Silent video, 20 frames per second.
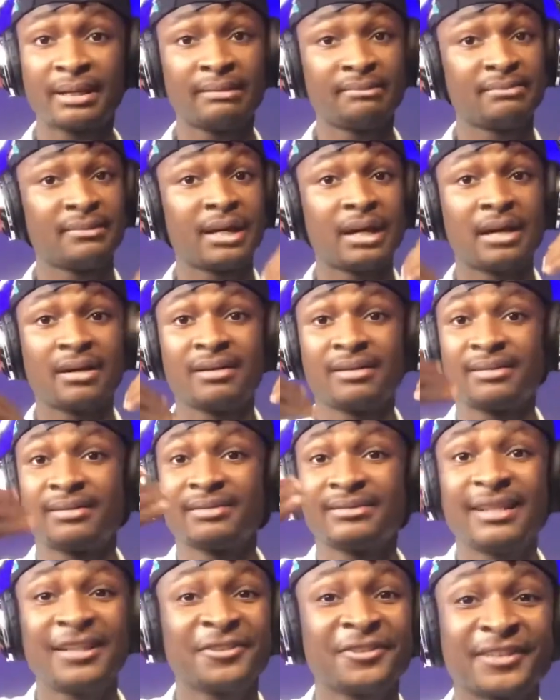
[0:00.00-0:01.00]

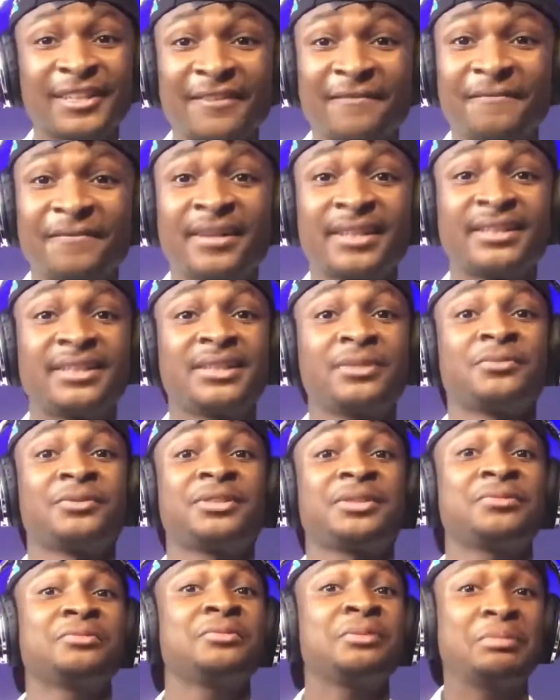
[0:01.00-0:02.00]
That's just her first. She will
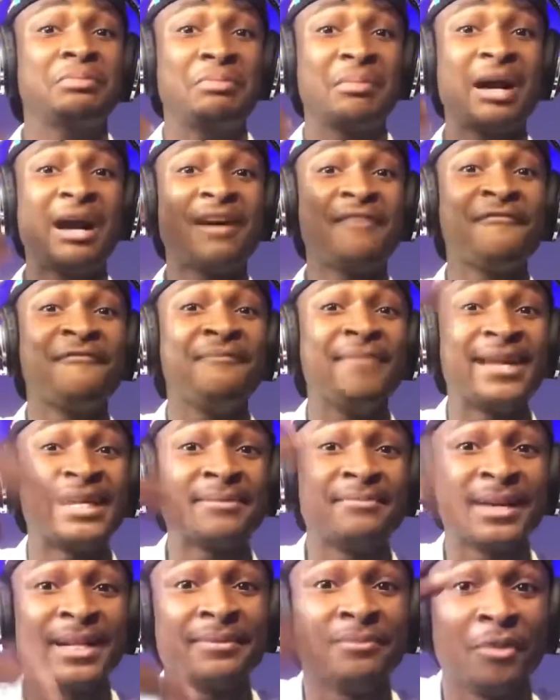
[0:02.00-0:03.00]
still have
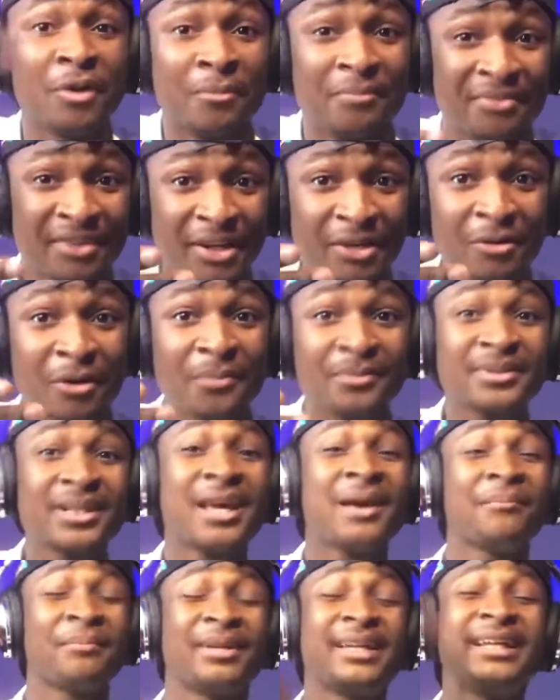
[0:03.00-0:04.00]
many more breakups,
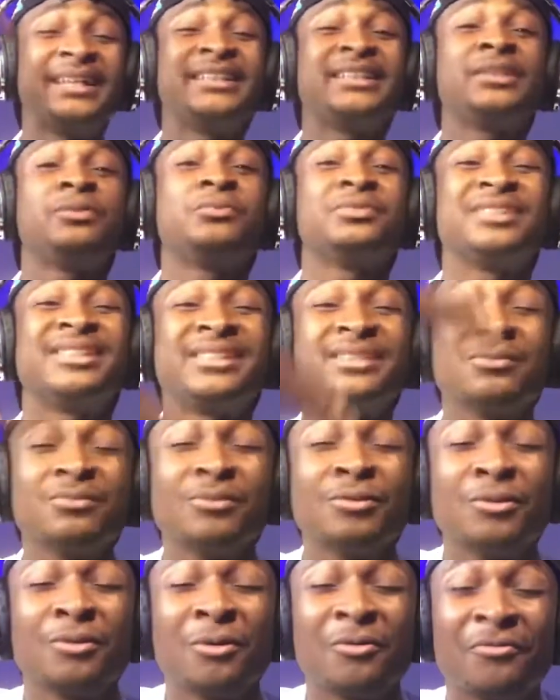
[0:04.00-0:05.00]
but then she will still
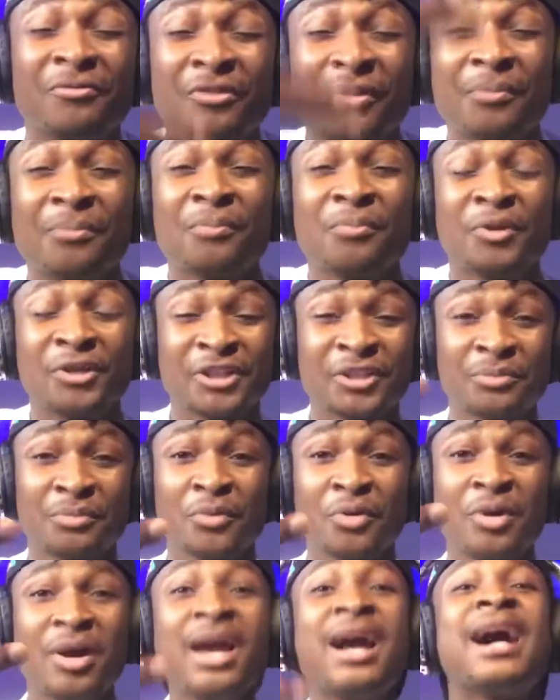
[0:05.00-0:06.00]
love up much
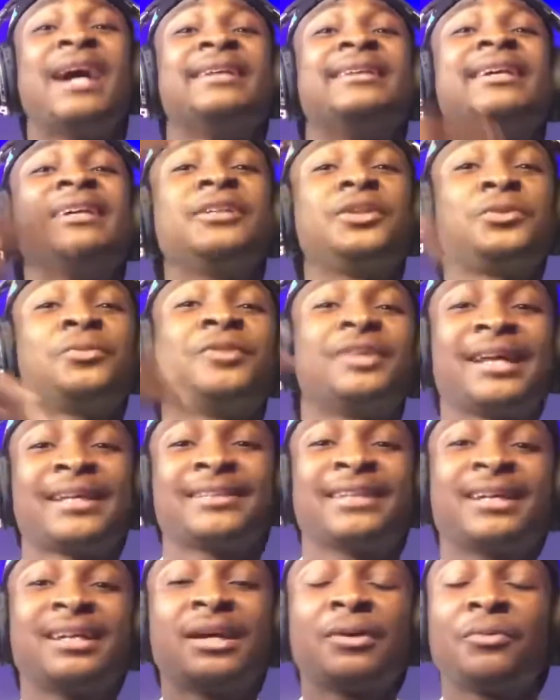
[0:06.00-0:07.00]
more, and then she will
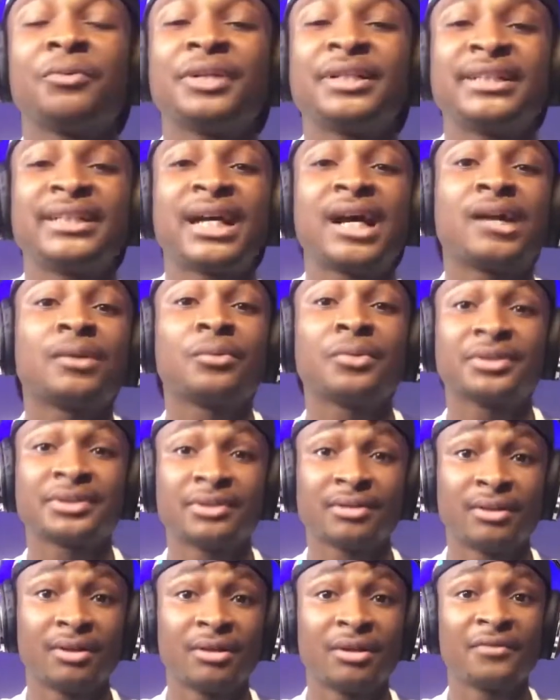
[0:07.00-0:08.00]
understand that what she had
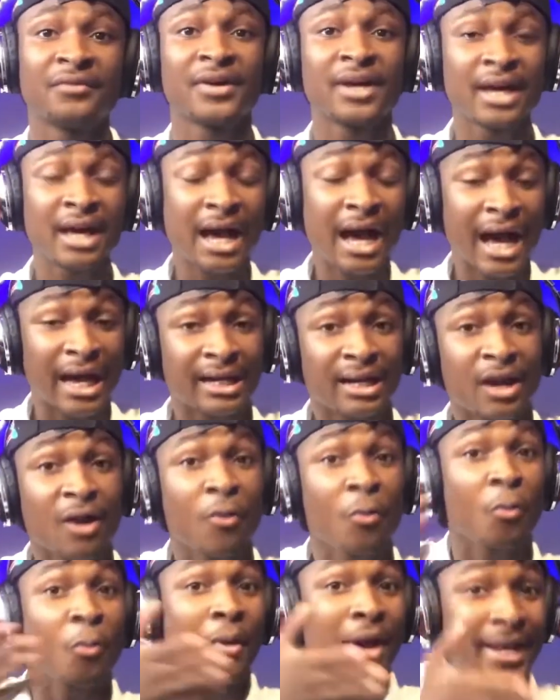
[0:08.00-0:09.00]
wasn't love. And
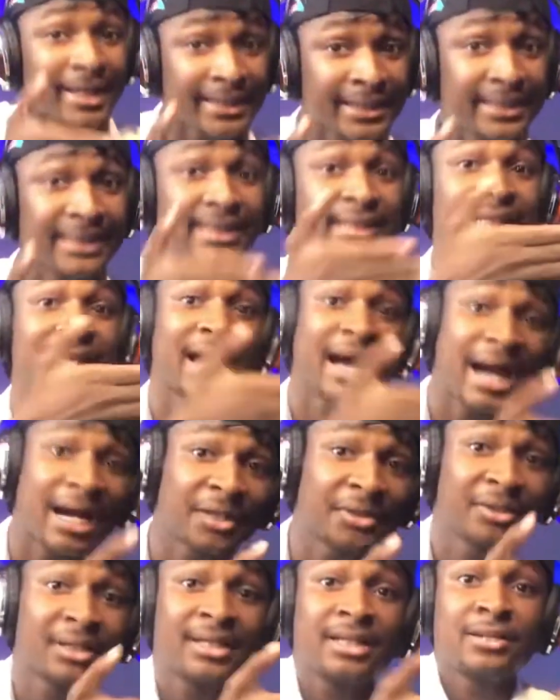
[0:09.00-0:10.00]
when she
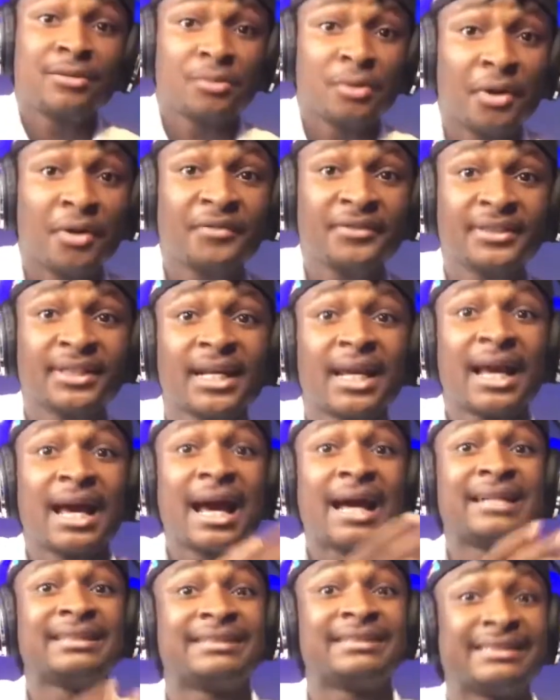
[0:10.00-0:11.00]
actually loves
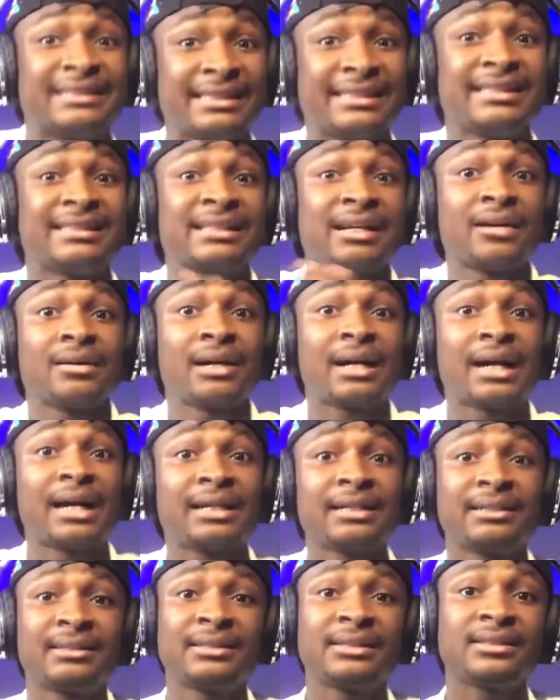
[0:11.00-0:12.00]
and sees how hard
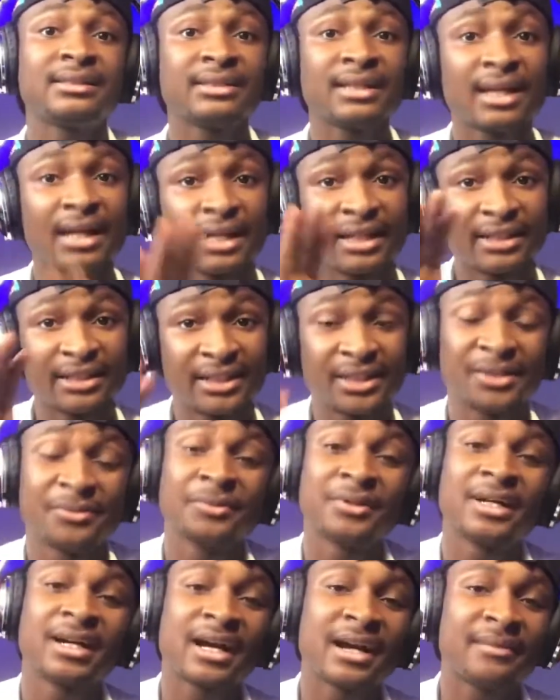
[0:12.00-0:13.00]
it is, she will
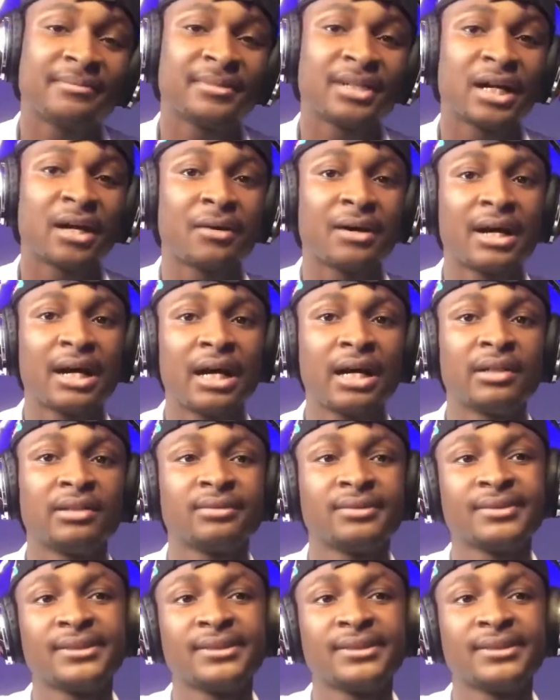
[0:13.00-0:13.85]
calm down, and